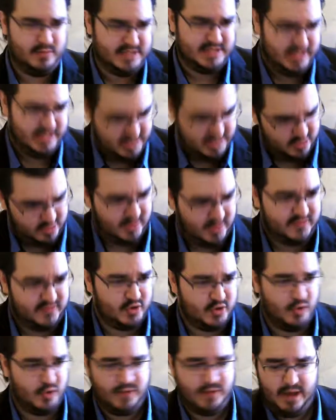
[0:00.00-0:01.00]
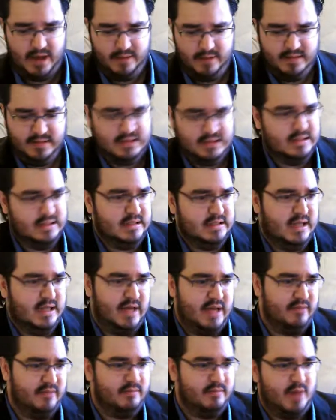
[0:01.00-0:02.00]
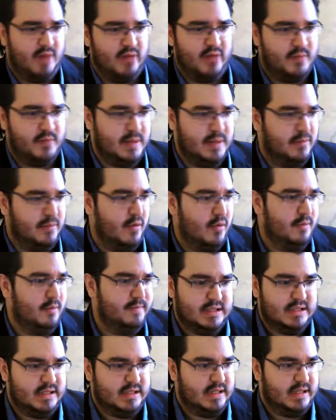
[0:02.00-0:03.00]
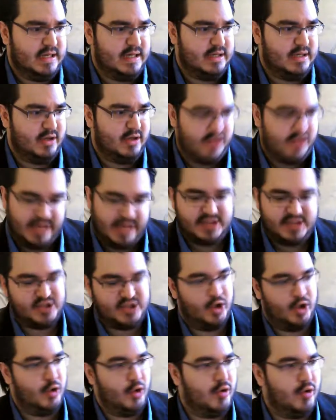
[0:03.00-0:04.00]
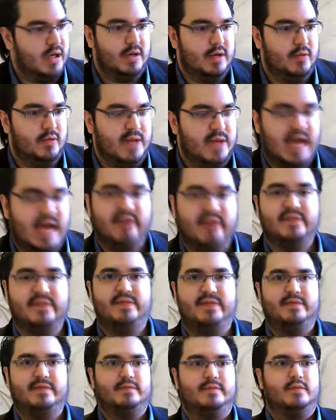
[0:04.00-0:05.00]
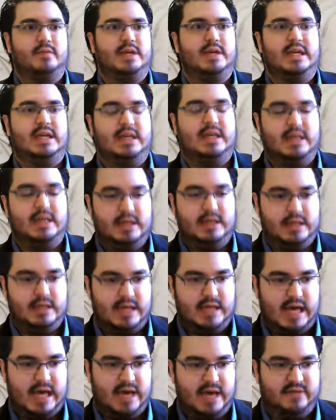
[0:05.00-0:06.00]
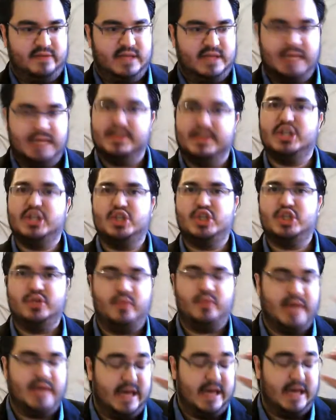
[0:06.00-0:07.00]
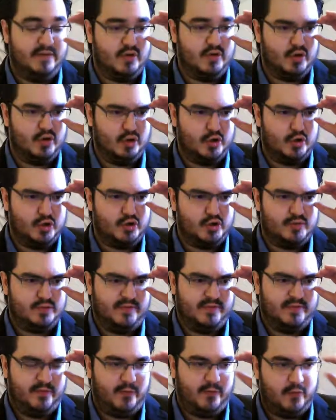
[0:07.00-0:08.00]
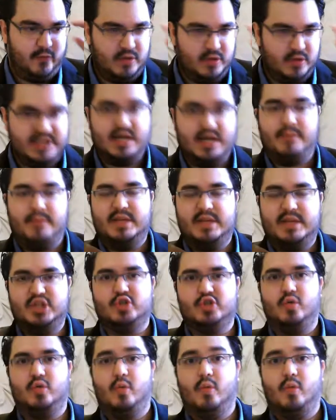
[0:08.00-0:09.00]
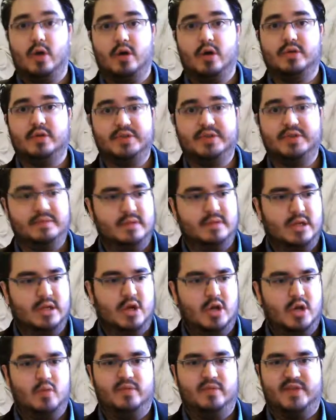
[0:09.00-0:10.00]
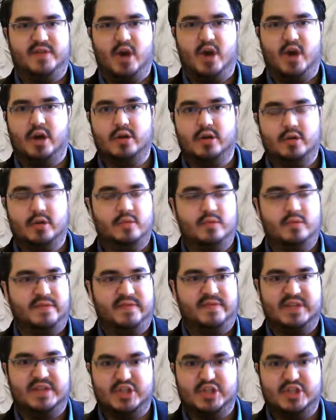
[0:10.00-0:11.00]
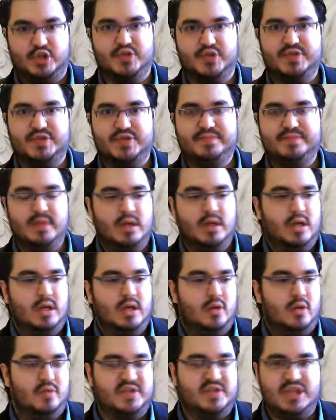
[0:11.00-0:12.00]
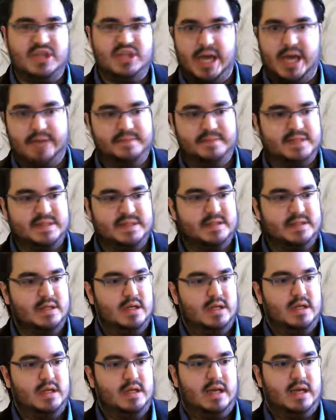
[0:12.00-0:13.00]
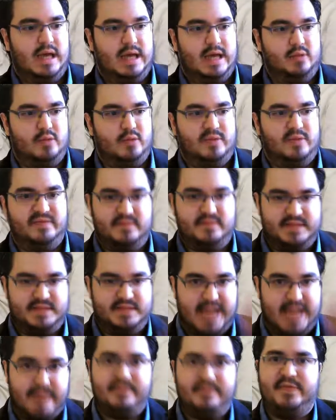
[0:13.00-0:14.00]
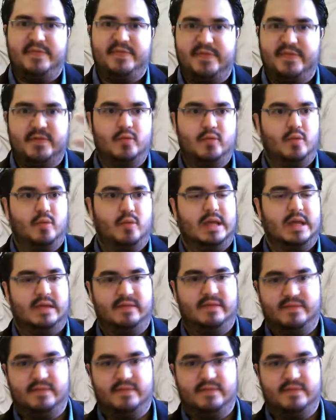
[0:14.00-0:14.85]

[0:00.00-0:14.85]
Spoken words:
here, you have to know that, and other people. Okay, so we have an image, we have a three-dimensional world with color, with features, with shapes, and with depth, with